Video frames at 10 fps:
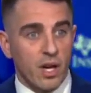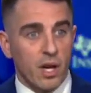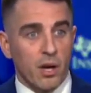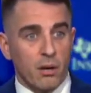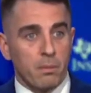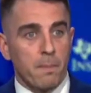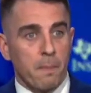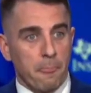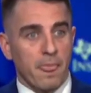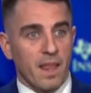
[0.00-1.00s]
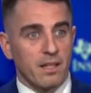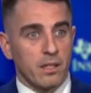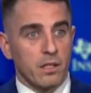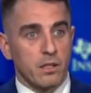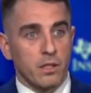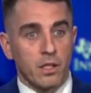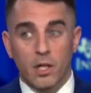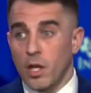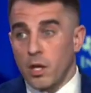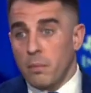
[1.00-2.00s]
Yeah, I think she thinks that that's what's going
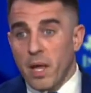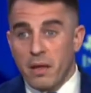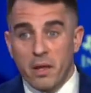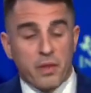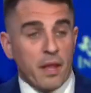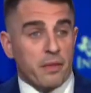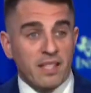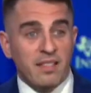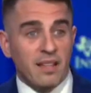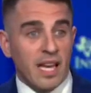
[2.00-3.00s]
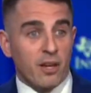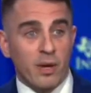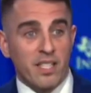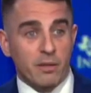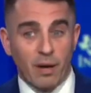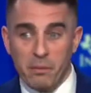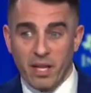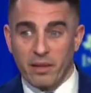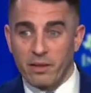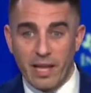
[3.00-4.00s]
to happen. That's not that crazy, right? I mean,
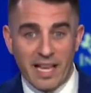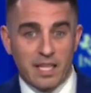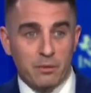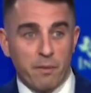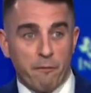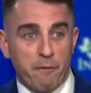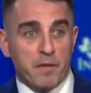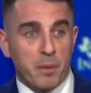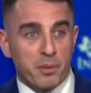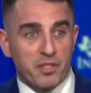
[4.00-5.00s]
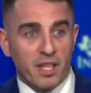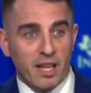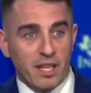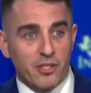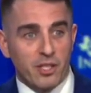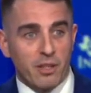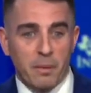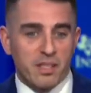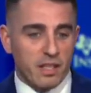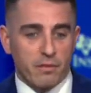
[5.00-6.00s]
again, NASDAQ was up 50% last year. I'm
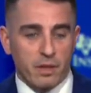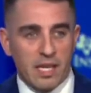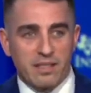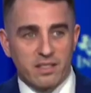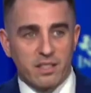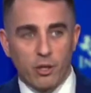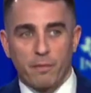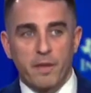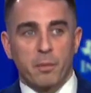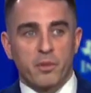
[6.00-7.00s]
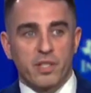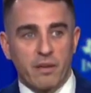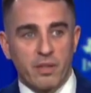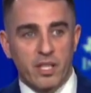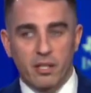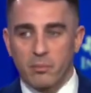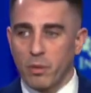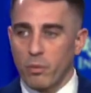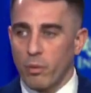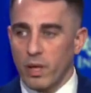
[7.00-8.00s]
not saying NASDAQ's going to go up 50% every year,
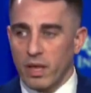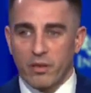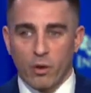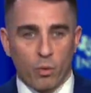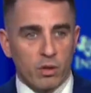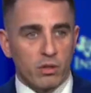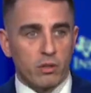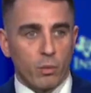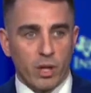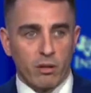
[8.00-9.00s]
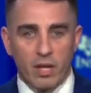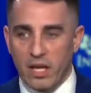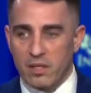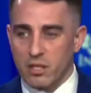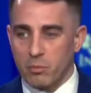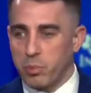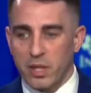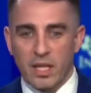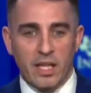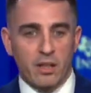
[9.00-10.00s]
but we live in a world where it has
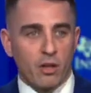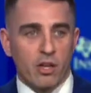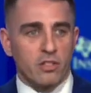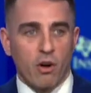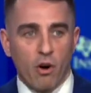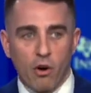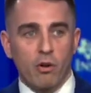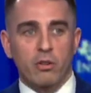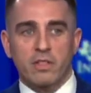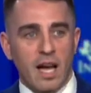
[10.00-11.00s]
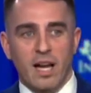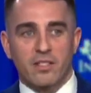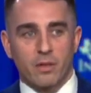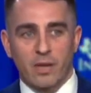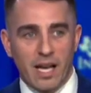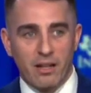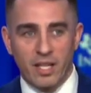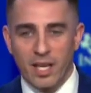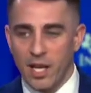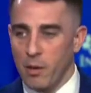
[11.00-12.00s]
completely lost all ties to
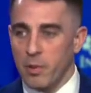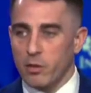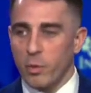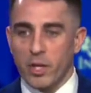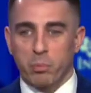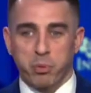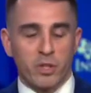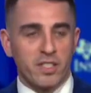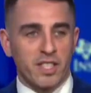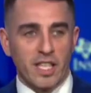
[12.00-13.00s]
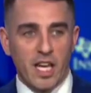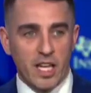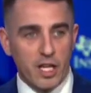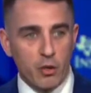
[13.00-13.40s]
reality because we are printing an